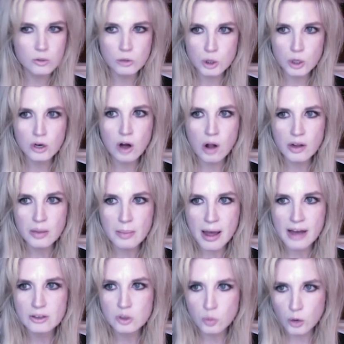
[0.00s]
which they're calling
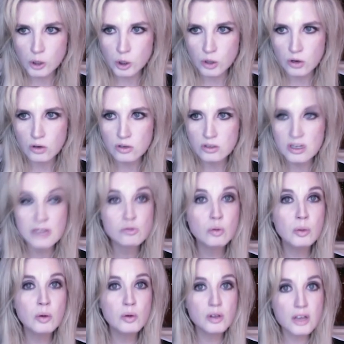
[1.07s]
Max Originals, these
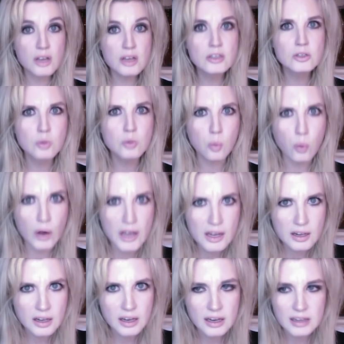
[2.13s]
will be released
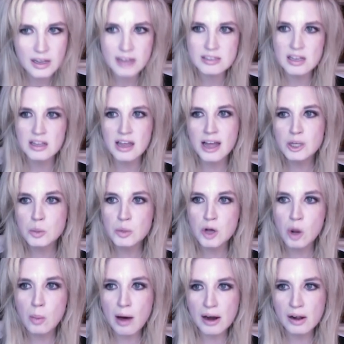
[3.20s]
weekly. They say the
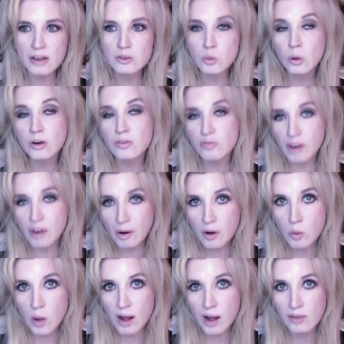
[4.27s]
HBO model has worked
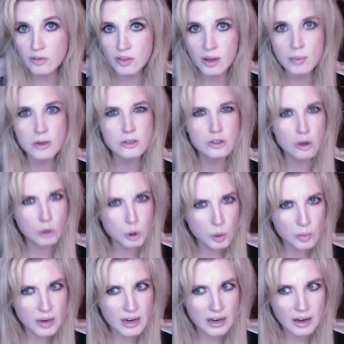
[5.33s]
very well for them on social
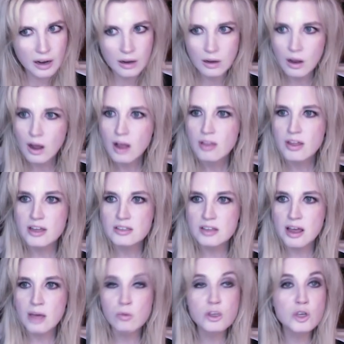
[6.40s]
media. They
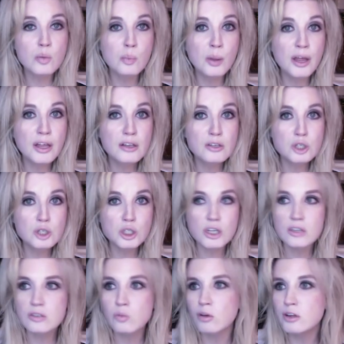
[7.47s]
say when you binge, it's